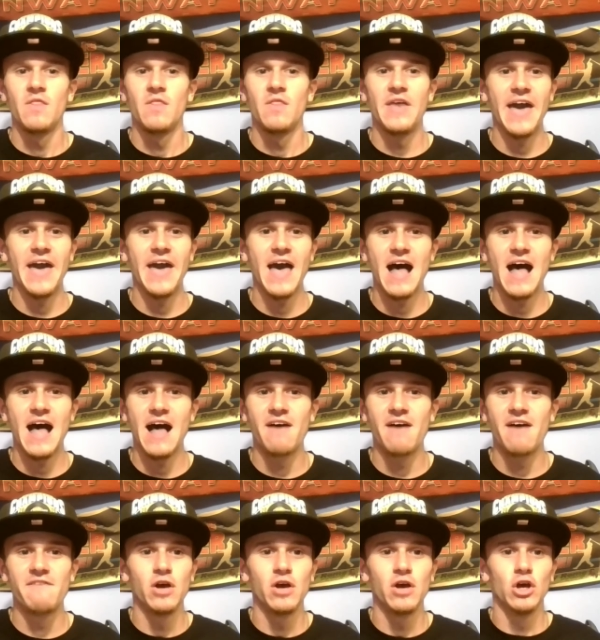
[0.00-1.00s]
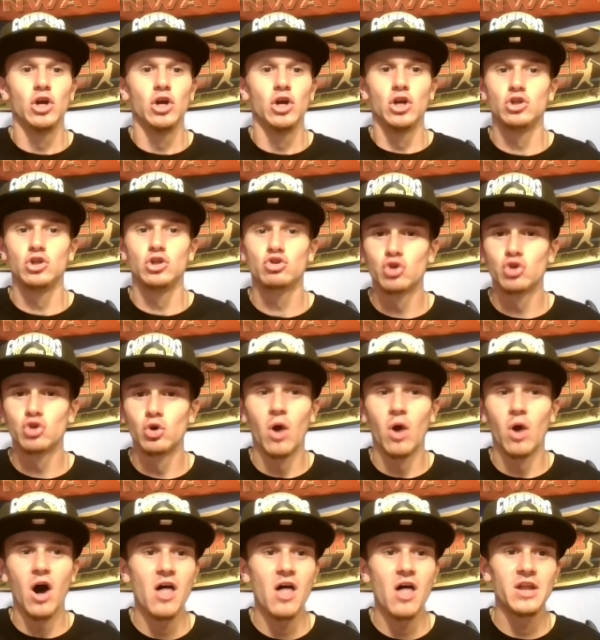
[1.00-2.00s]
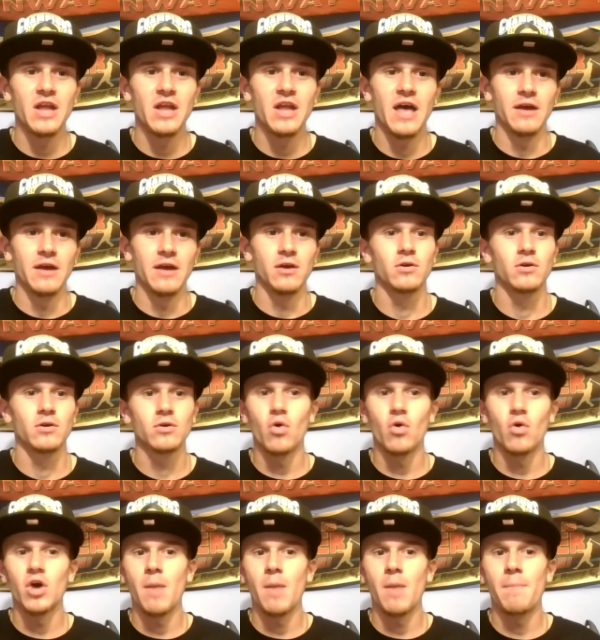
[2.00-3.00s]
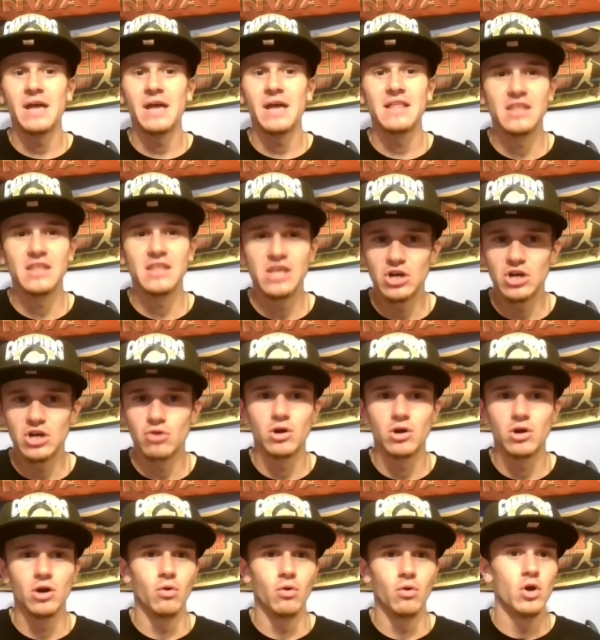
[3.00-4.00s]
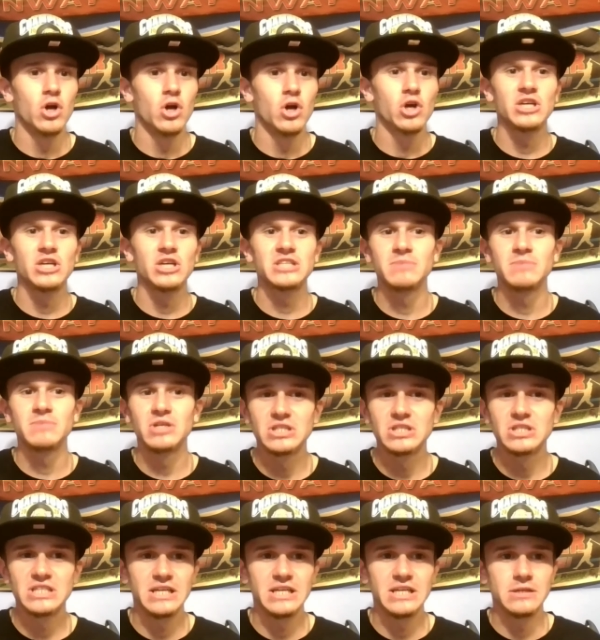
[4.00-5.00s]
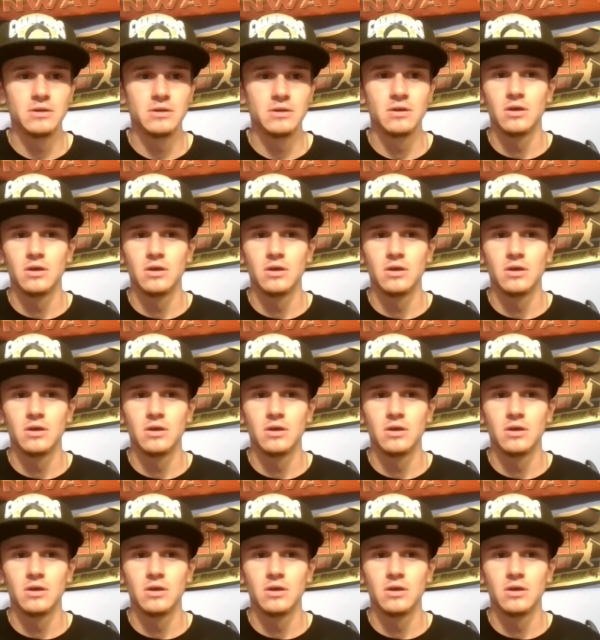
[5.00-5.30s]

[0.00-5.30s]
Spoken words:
They have Drew Holiday going up against Hero, Chris Middleton.